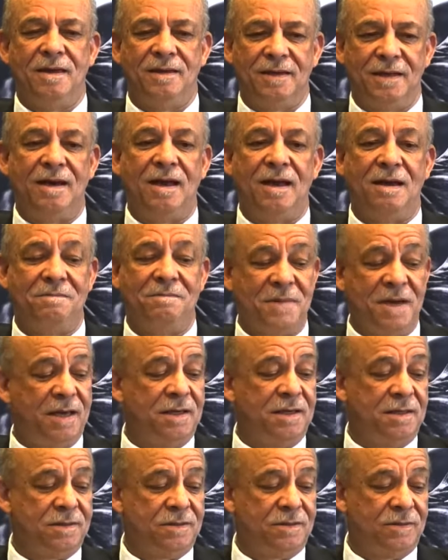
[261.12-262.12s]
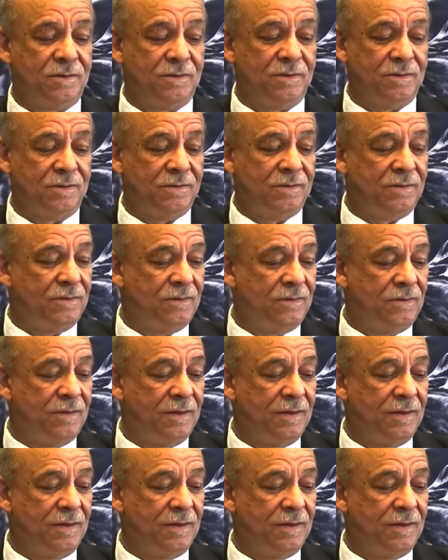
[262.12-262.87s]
then I managed to